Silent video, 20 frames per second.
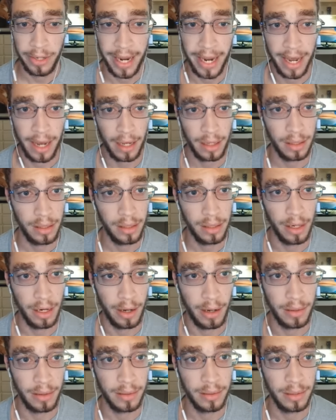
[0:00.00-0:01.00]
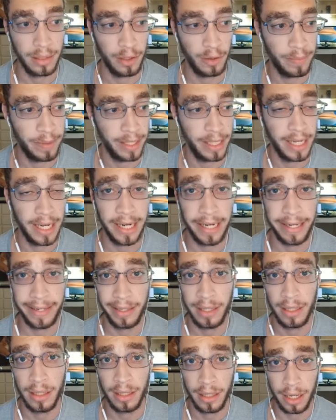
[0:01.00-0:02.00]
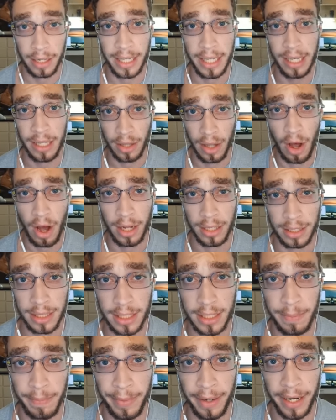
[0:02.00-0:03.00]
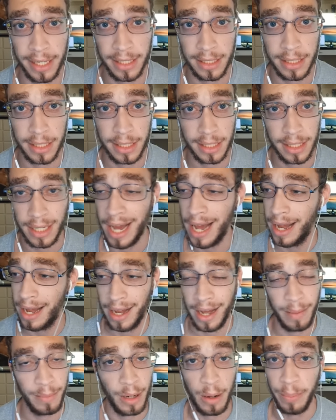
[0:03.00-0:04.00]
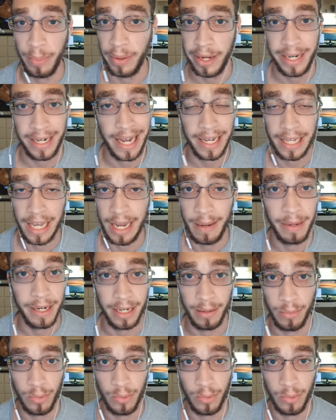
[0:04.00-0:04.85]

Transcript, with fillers: Oh, yeah. You know, you've been getting lucky lots, but uh, I'm not playing that game